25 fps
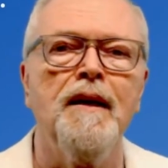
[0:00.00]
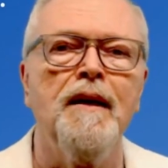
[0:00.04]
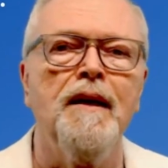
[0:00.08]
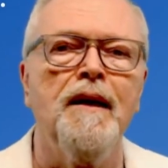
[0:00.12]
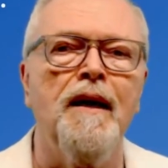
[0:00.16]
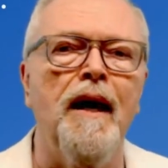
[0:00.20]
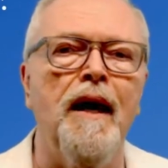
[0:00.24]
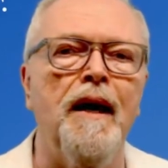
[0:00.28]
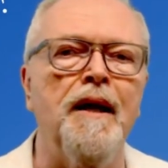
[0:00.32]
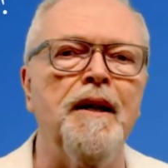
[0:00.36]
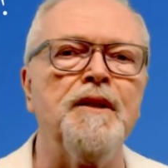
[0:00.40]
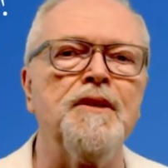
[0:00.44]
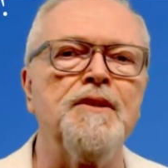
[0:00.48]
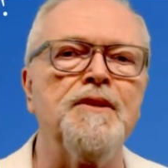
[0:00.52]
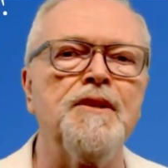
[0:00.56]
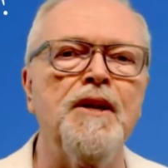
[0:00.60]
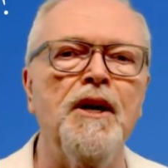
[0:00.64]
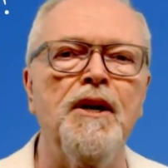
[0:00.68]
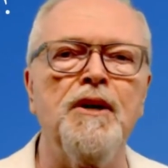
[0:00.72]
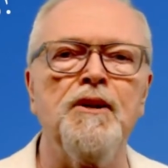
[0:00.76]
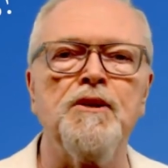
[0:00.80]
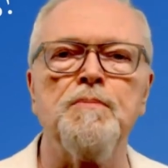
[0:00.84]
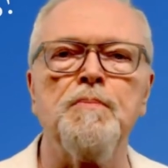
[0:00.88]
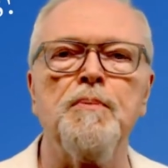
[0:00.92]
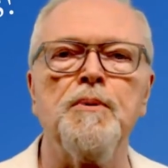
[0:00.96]
Any
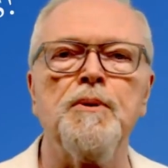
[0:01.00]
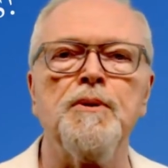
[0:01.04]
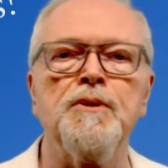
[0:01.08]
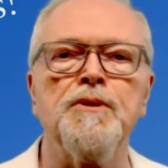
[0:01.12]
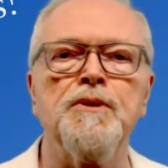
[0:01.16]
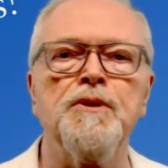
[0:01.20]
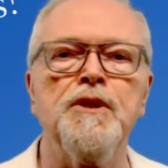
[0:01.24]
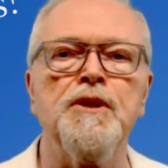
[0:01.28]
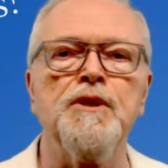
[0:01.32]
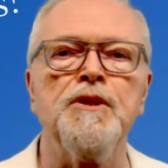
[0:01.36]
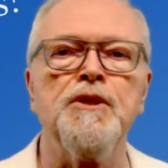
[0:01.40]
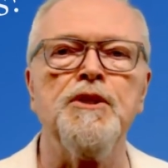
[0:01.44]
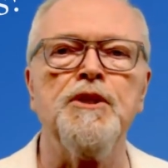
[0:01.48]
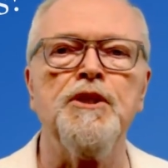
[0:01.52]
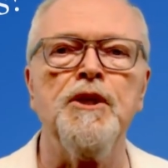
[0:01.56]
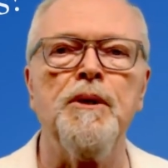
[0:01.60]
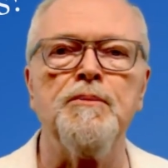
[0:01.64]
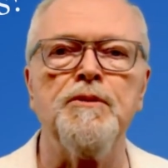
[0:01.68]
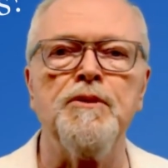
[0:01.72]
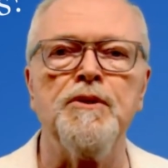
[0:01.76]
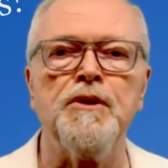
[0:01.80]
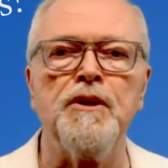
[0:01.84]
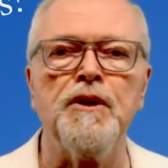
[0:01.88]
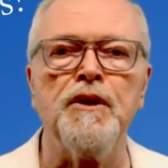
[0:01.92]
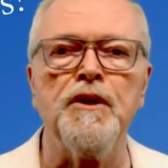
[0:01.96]
salesperson that jumps
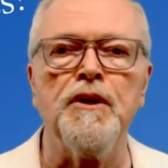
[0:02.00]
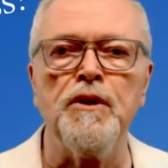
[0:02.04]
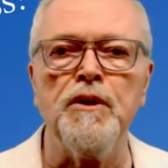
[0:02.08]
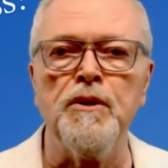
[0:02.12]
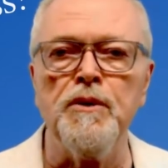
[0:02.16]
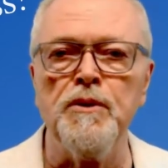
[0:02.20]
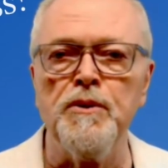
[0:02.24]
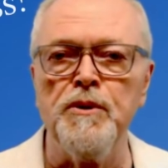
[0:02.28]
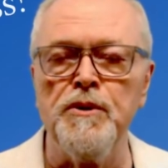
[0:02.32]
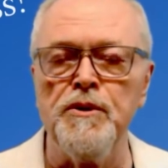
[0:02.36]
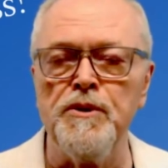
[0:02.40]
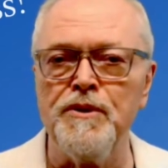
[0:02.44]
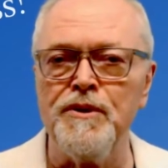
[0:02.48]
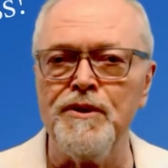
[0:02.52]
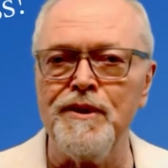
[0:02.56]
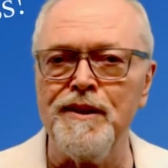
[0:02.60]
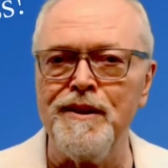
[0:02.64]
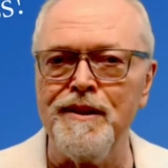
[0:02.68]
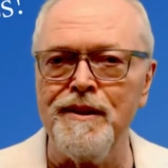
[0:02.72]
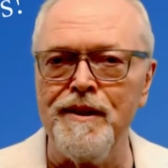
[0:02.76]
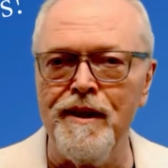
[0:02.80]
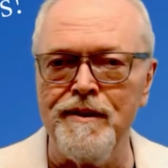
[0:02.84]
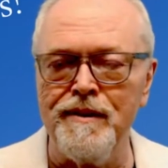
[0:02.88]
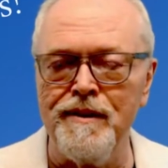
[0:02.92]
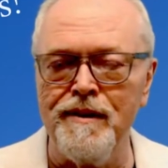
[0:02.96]
to conclusions and
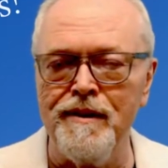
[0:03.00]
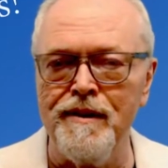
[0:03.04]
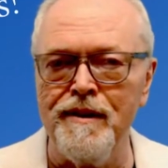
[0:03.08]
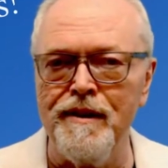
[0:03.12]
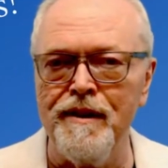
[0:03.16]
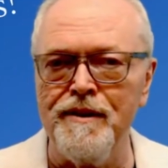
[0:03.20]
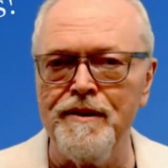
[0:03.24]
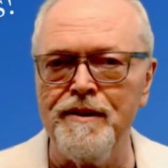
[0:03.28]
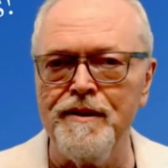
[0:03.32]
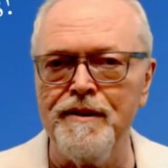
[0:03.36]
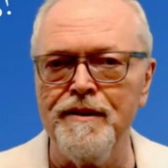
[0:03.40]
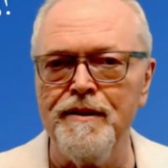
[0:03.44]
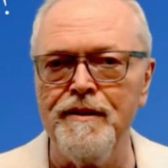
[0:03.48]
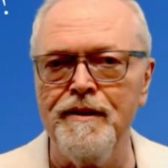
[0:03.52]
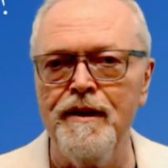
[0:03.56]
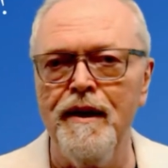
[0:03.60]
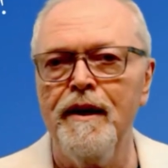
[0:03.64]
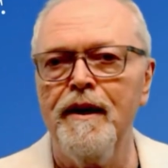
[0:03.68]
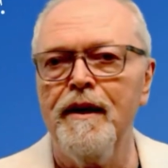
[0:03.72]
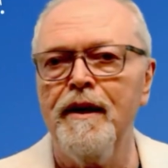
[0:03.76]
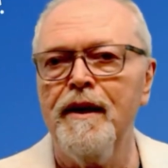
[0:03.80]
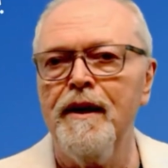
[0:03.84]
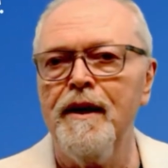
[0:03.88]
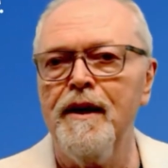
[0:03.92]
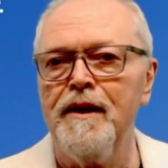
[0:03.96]
doesn't listen
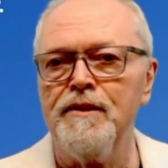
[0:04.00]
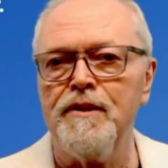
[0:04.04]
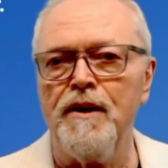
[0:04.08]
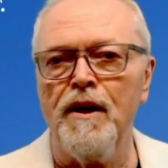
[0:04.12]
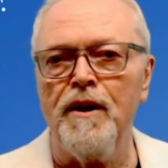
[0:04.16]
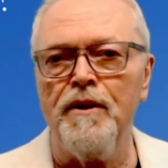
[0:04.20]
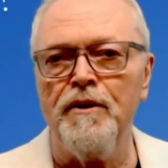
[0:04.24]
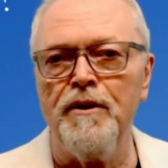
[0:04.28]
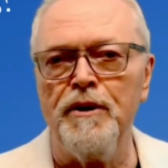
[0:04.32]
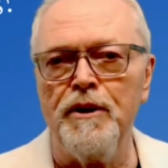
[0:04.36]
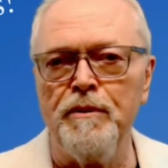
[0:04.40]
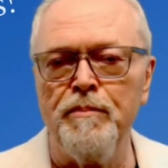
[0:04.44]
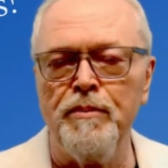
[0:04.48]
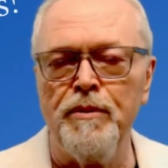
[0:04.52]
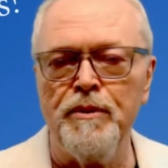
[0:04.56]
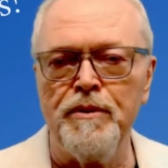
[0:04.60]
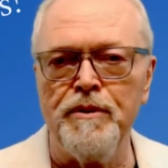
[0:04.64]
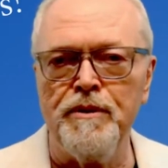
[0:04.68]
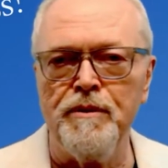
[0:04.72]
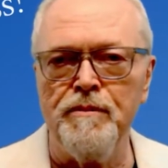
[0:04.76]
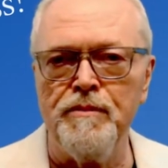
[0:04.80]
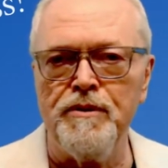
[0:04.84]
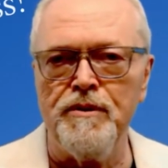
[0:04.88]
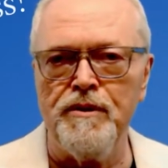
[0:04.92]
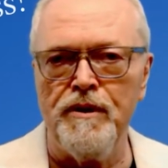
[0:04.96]
has already put
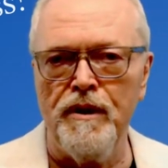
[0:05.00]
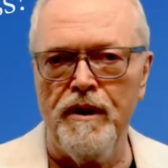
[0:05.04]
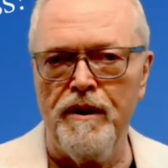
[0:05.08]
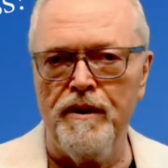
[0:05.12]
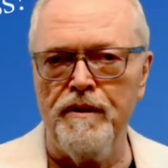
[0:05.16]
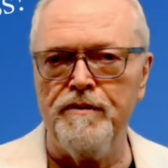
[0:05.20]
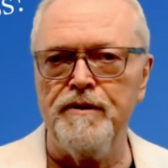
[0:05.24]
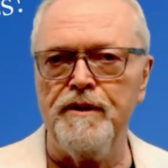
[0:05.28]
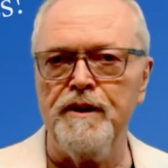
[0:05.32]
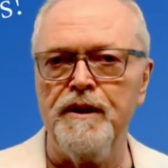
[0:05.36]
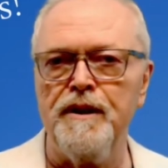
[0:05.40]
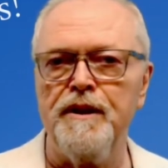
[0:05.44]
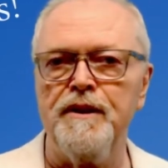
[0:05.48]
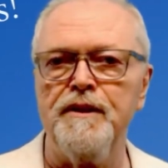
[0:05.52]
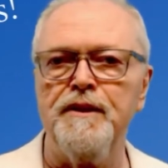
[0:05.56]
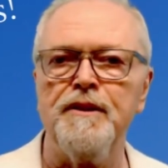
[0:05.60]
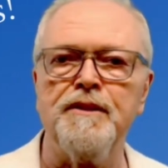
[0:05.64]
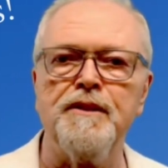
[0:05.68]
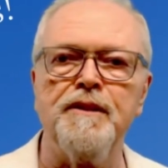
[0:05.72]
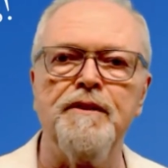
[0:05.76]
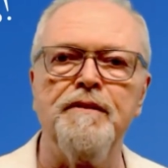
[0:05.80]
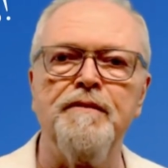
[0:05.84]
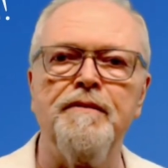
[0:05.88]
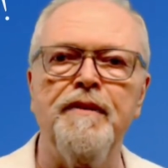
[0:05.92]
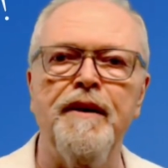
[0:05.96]
themselves at a
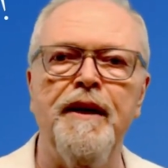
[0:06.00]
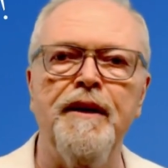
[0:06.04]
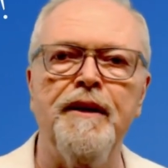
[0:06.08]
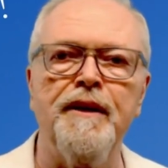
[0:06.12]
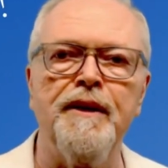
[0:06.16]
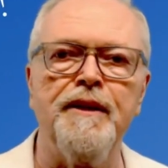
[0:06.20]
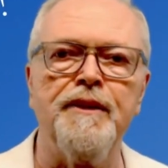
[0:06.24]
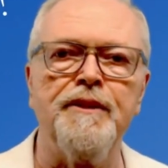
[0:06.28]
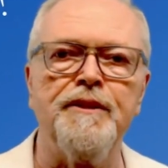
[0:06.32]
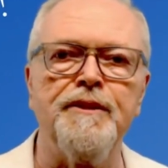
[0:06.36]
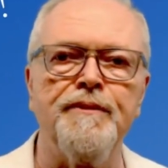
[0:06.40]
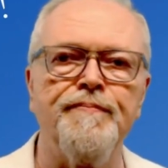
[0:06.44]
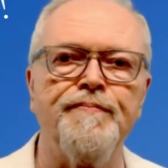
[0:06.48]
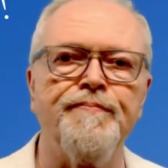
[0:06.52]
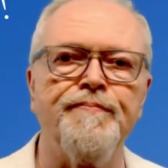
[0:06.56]
disadvantage.